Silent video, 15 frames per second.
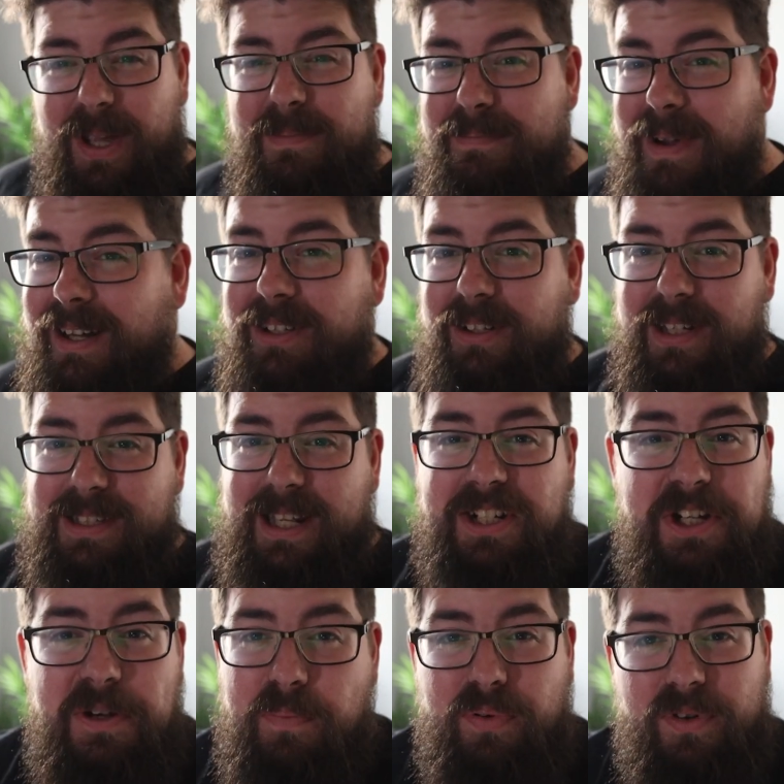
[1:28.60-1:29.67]
But in manual, it's
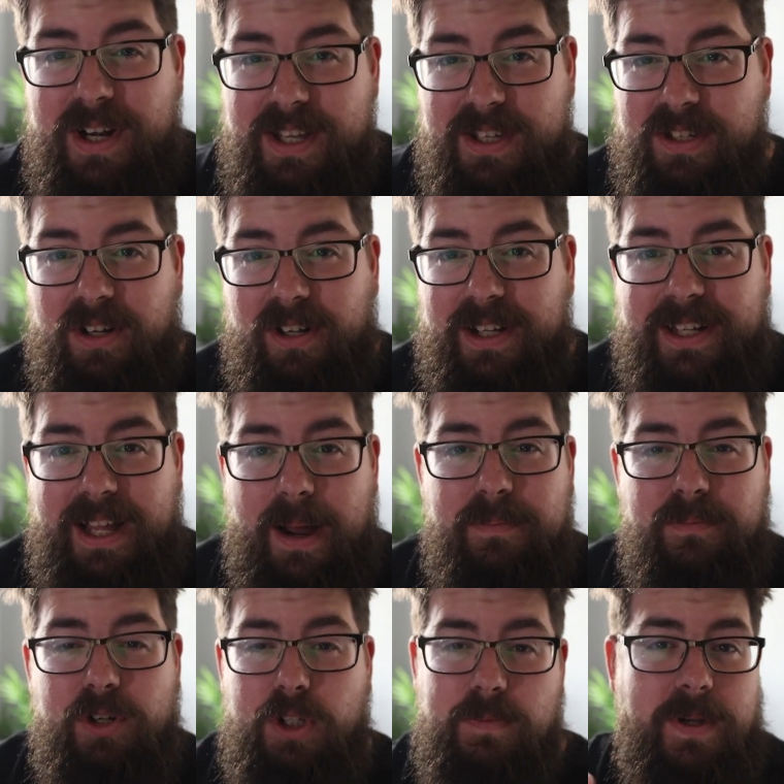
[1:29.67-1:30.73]
actually a pretty solid
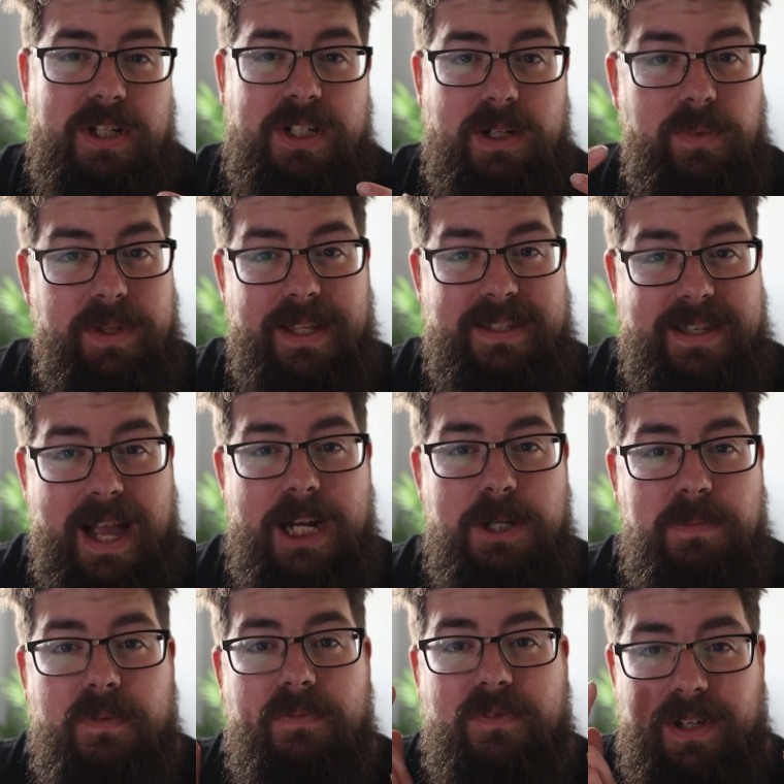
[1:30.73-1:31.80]
camera, especially with the
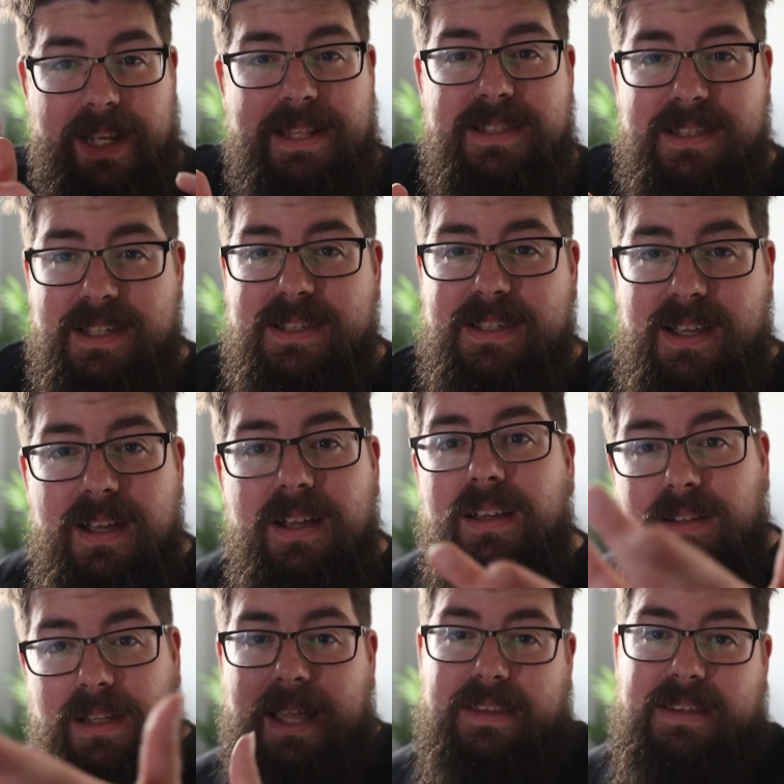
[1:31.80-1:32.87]
attachment for lenses
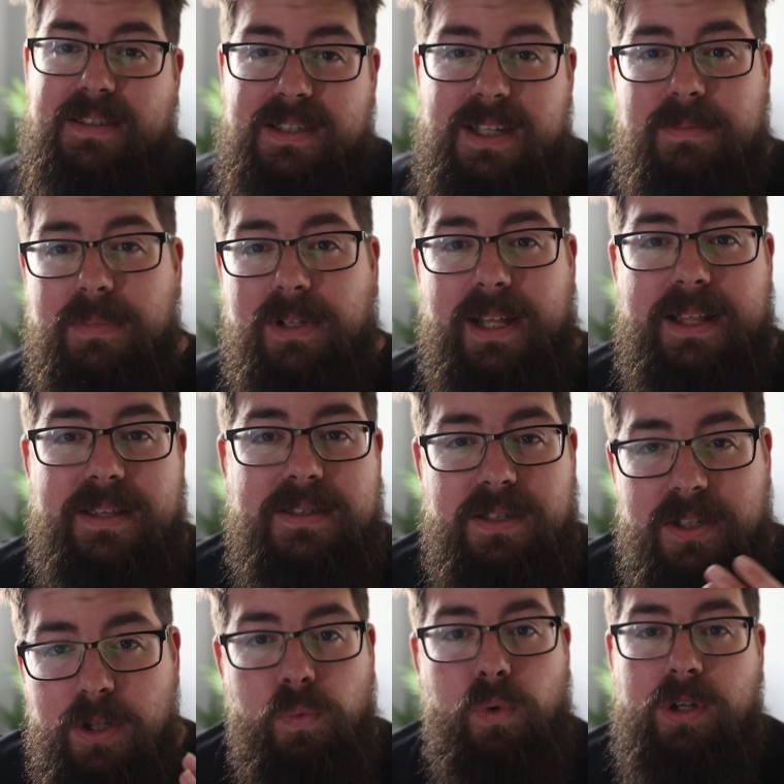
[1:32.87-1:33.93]
like the Sigma
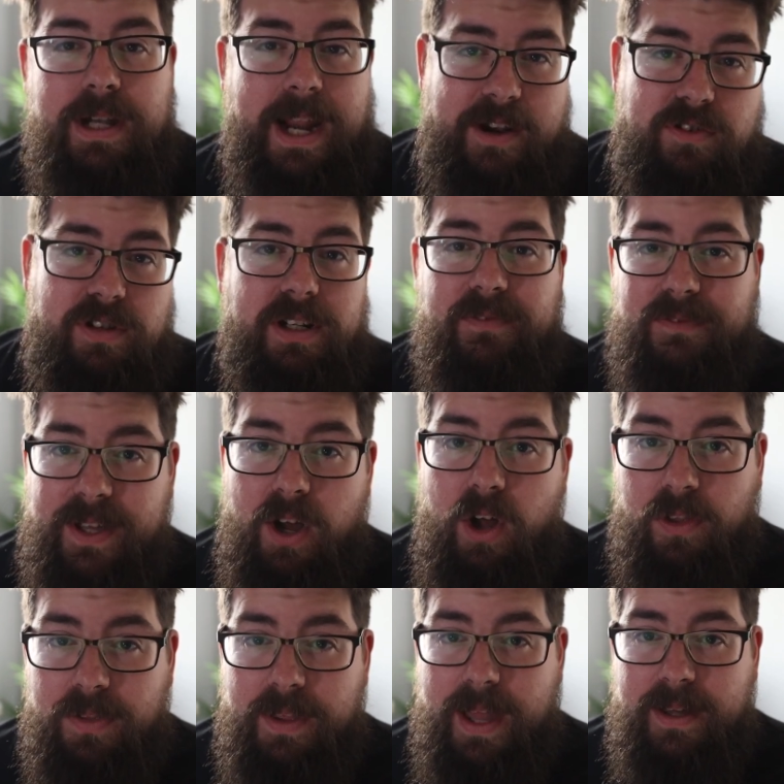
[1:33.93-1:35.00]
lens that wouldn't naturally fit
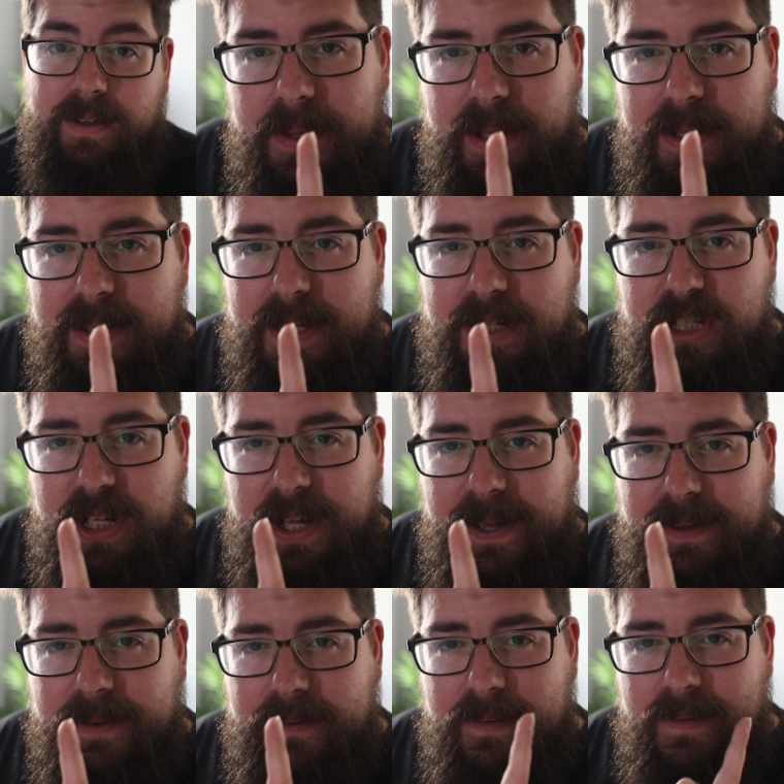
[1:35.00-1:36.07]
on there. But then this
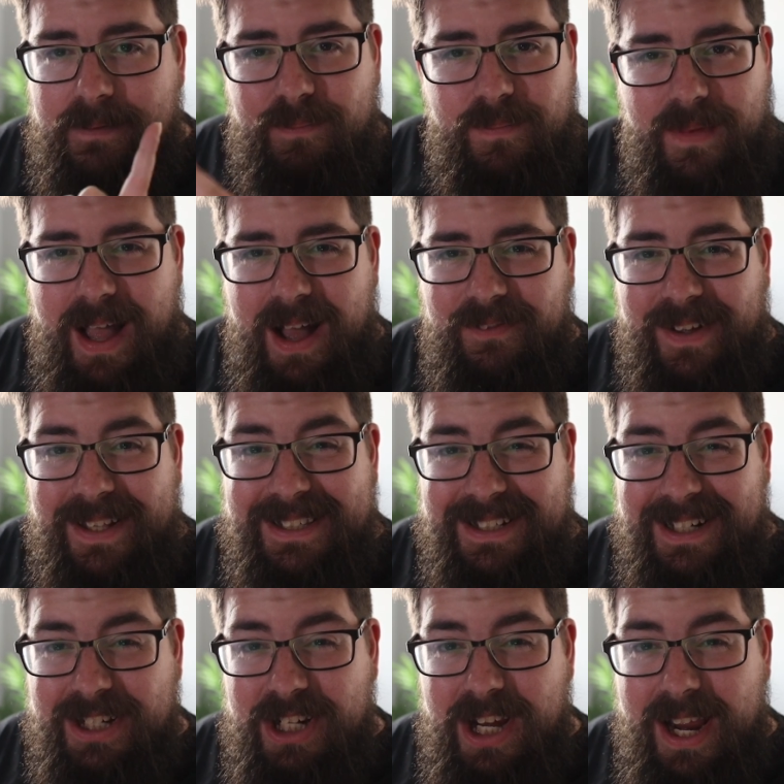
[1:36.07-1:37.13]
year, I
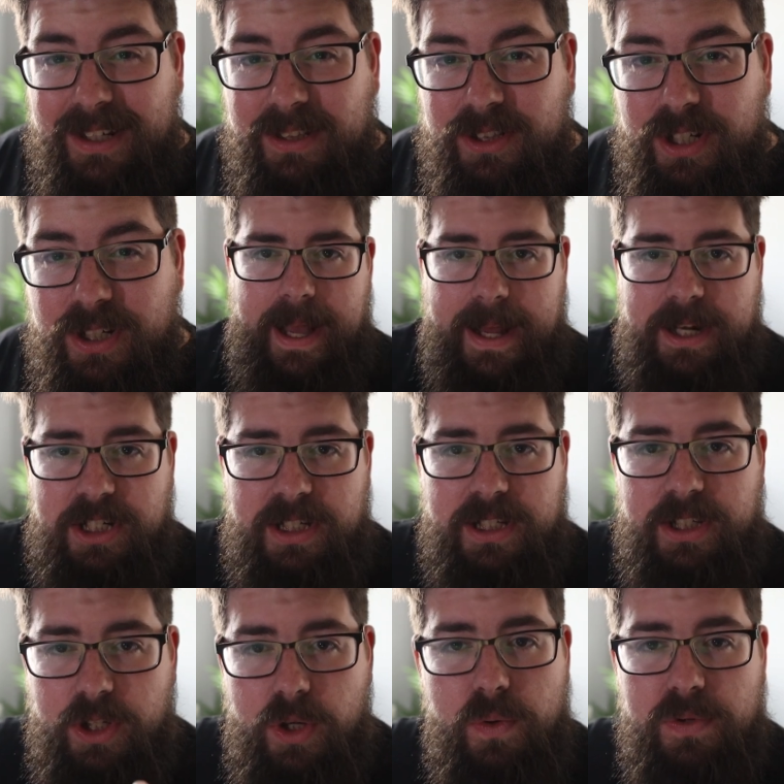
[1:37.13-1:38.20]
fancied a change. I
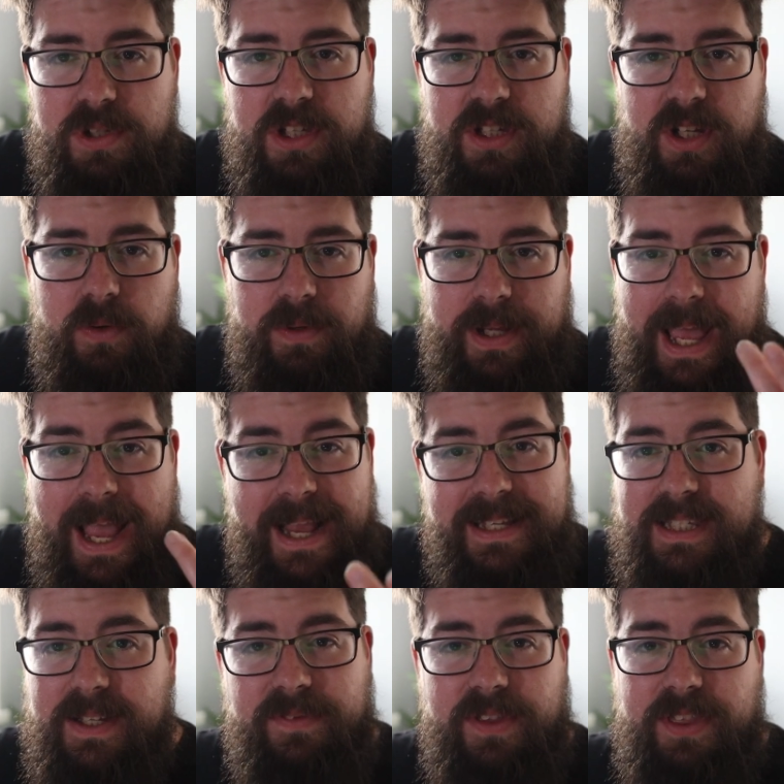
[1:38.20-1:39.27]
actually used the Sony a
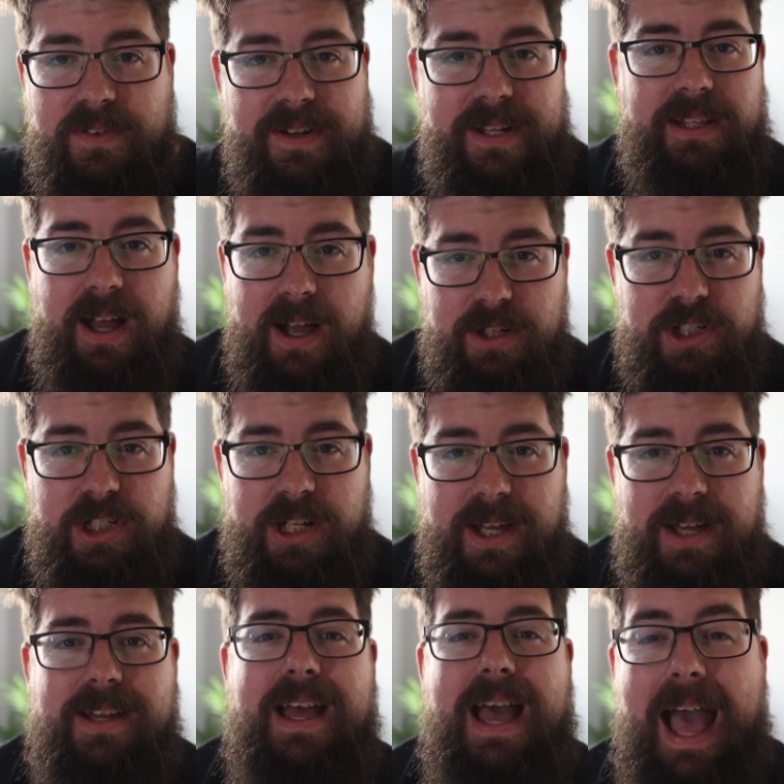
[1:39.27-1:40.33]
seven three last
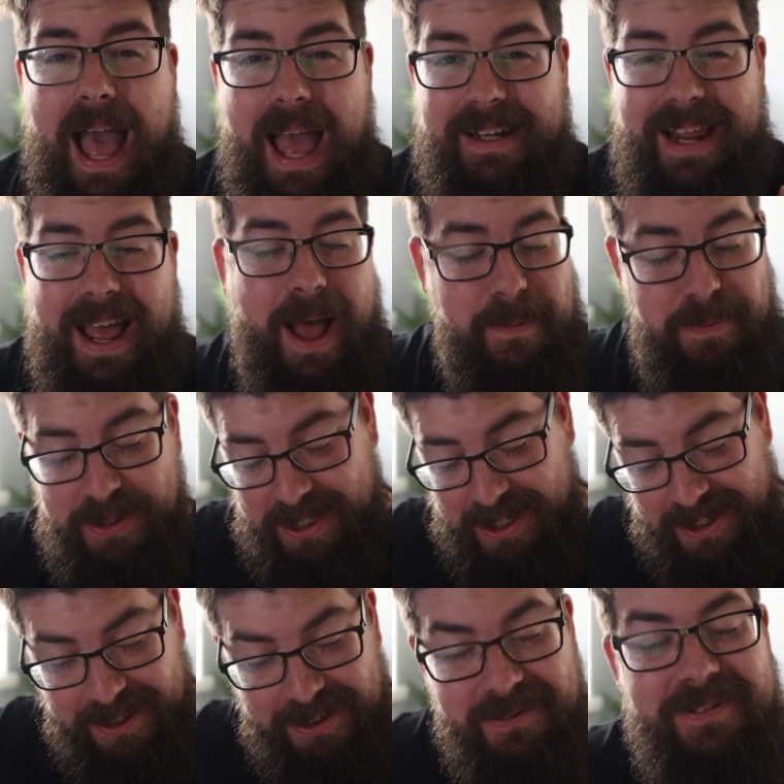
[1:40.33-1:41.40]
year and
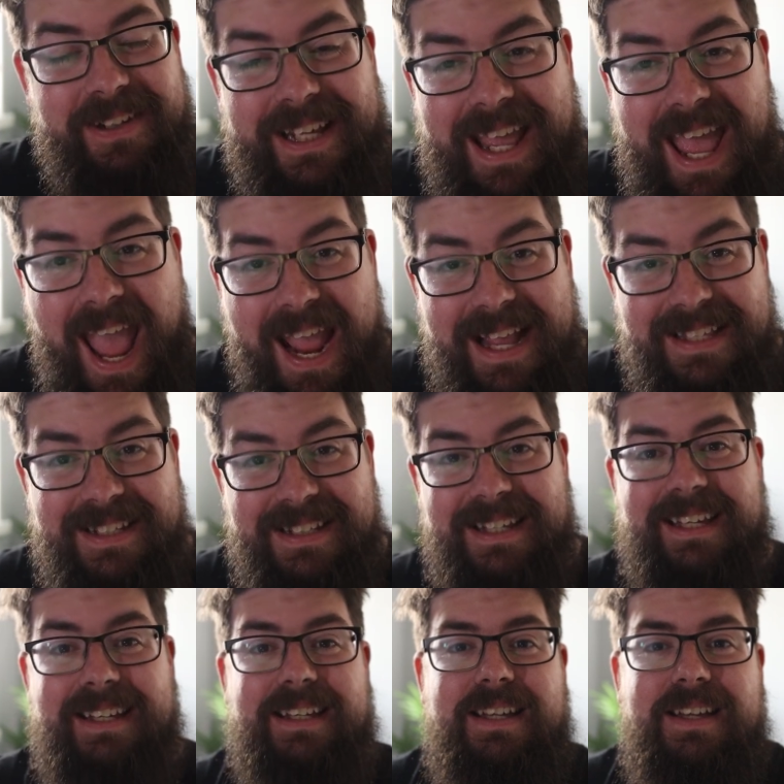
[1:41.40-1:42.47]
absolutely hated
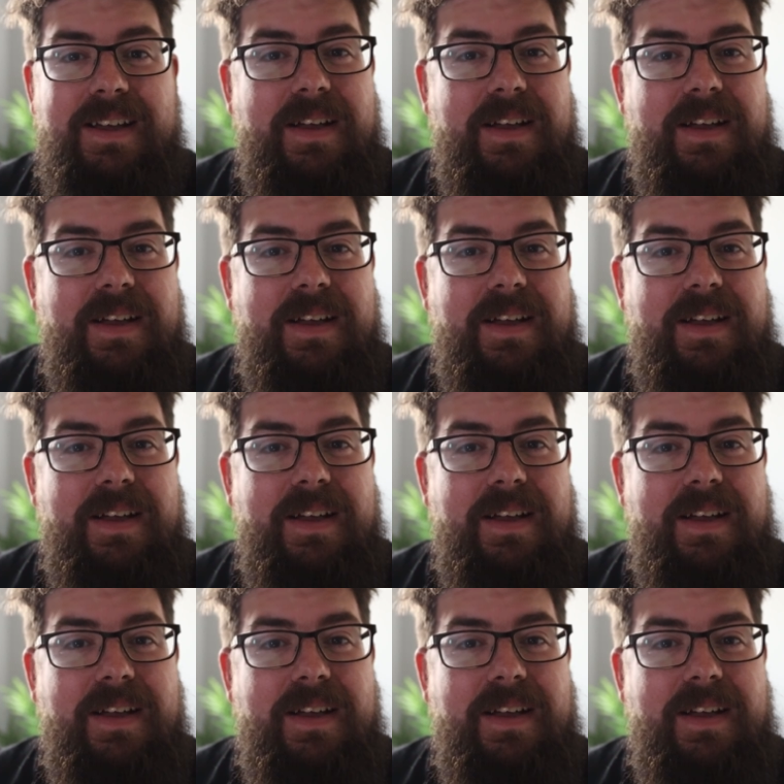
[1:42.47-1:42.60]
it.